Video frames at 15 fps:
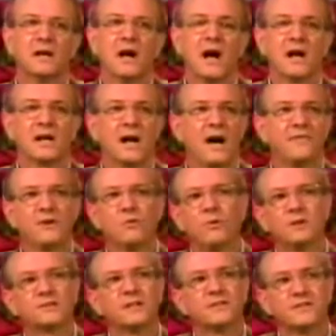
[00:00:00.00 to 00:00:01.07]
A God that
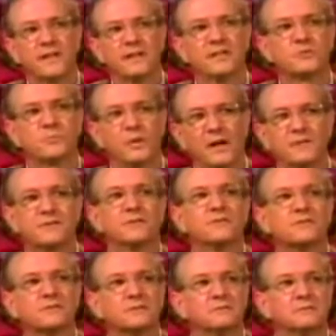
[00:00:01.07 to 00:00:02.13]
wants us in his
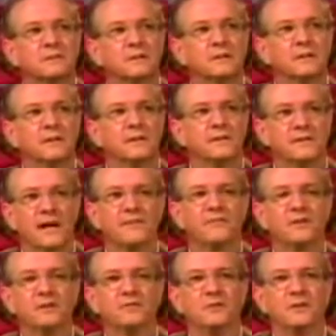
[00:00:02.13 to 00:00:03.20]
presence, not
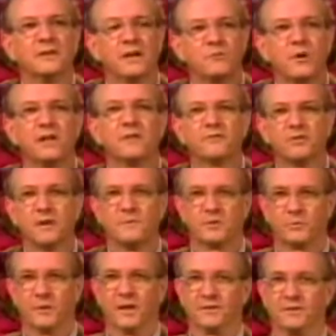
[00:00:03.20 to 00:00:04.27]
fearful and running from his
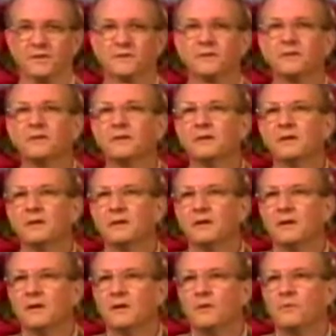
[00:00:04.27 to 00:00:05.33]
presence.
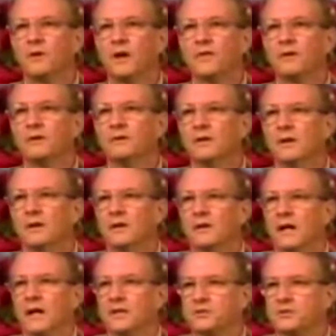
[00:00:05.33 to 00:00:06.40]
Rather,
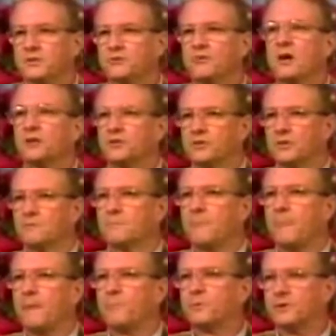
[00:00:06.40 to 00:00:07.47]
as destruction,
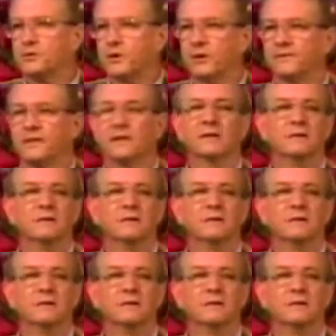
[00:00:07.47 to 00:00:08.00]
preserving.